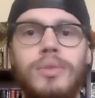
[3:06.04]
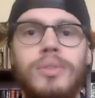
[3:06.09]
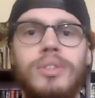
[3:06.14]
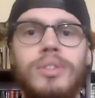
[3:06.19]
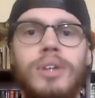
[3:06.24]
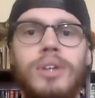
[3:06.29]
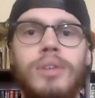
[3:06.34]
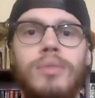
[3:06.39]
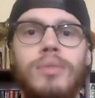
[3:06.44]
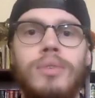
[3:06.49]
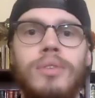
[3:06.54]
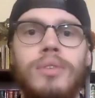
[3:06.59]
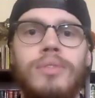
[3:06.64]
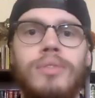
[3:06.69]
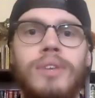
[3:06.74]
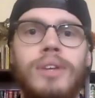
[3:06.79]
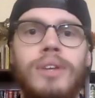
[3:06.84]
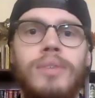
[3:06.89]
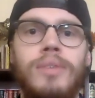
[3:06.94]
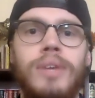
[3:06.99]

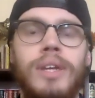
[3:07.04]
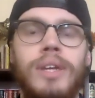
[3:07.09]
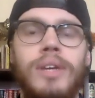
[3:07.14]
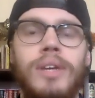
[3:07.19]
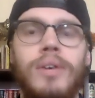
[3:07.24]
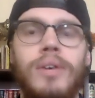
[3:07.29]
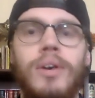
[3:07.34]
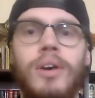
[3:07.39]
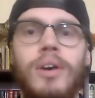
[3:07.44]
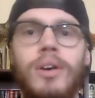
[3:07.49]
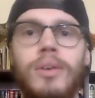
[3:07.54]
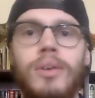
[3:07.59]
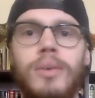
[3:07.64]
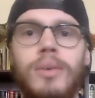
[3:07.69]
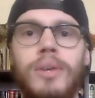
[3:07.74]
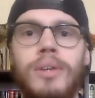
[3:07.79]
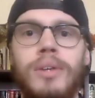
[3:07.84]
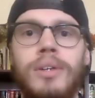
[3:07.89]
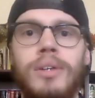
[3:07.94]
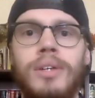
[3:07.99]
software-defined radio
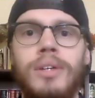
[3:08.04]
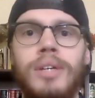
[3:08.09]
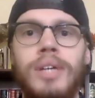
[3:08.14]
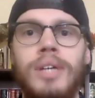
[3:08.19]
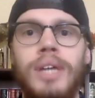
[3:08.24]
hardware.